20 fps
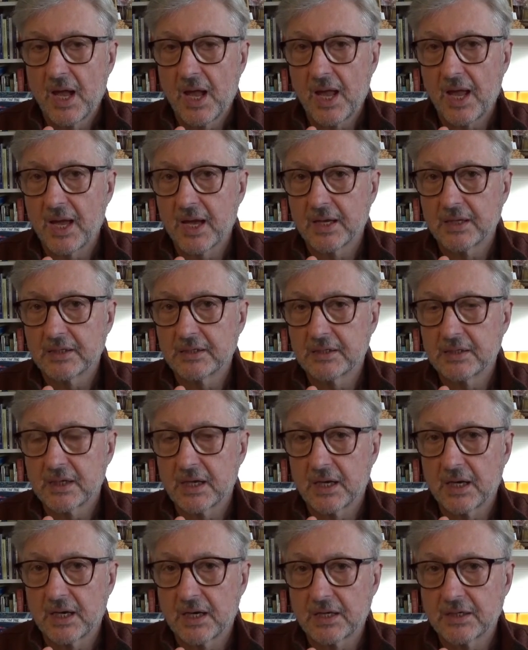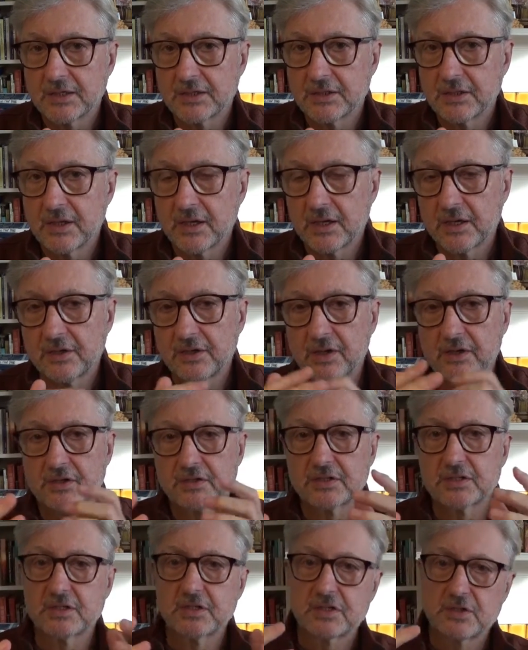And
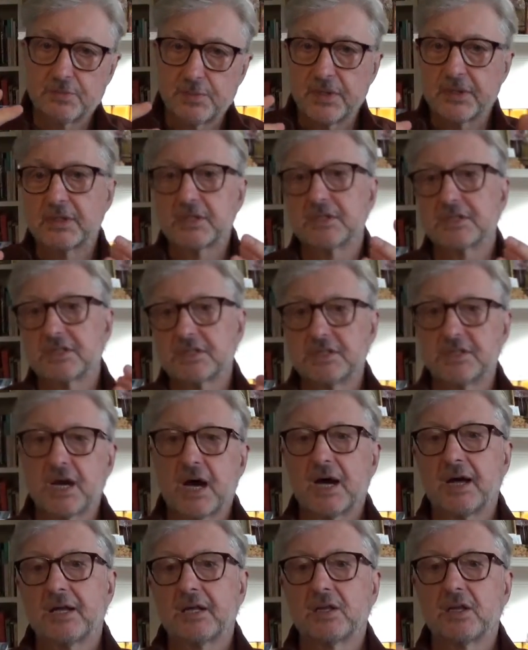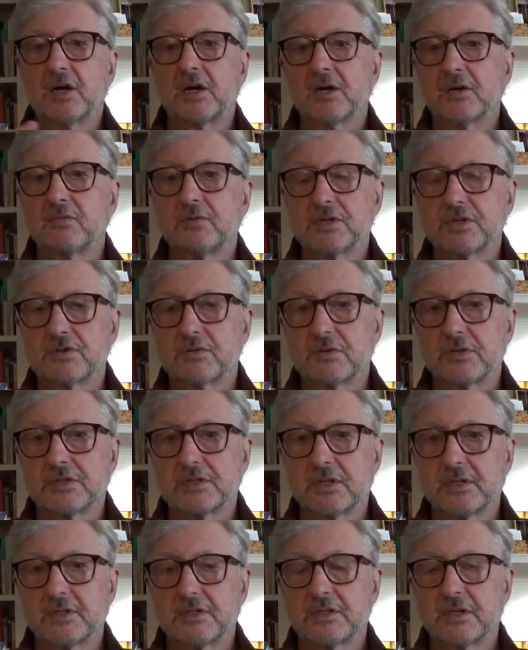there's been this dialogue, which
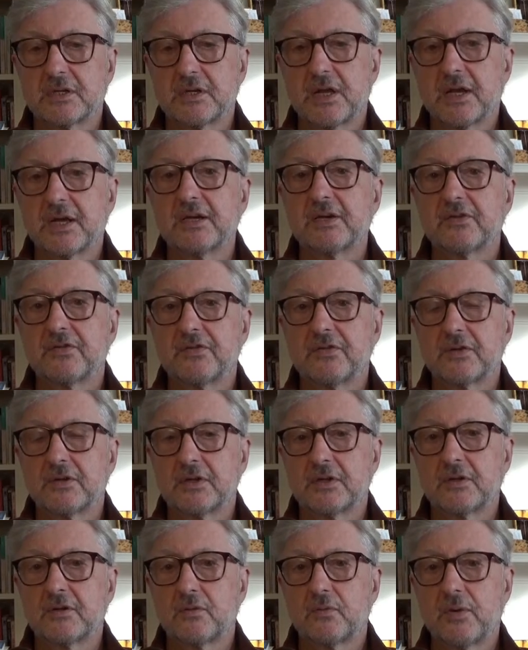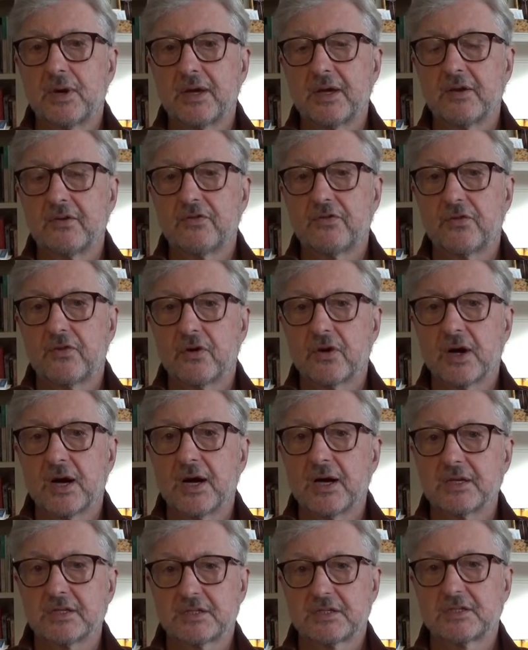was a delightful way for
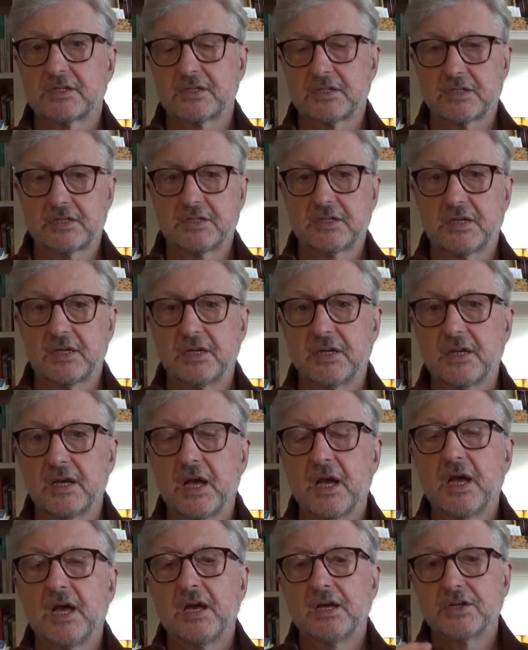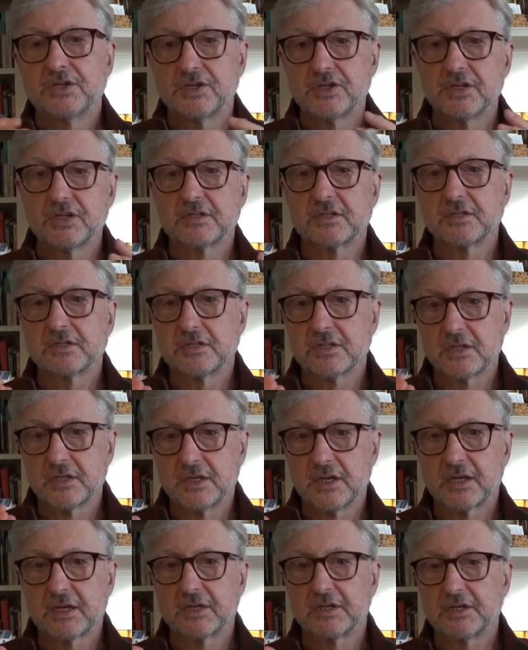us to see Jesus and
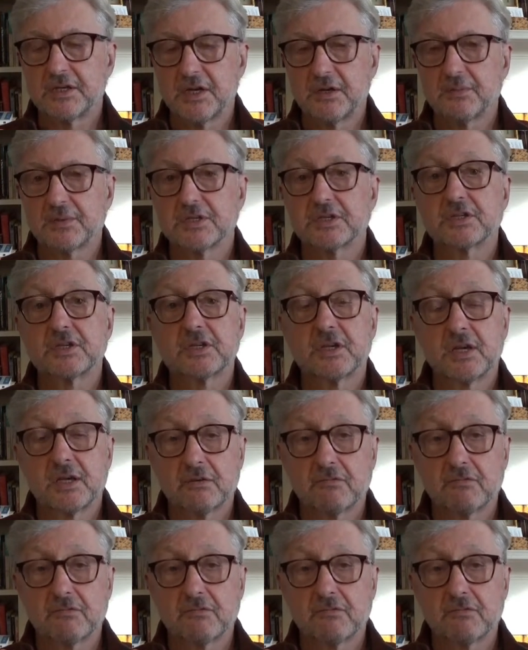Nicodemus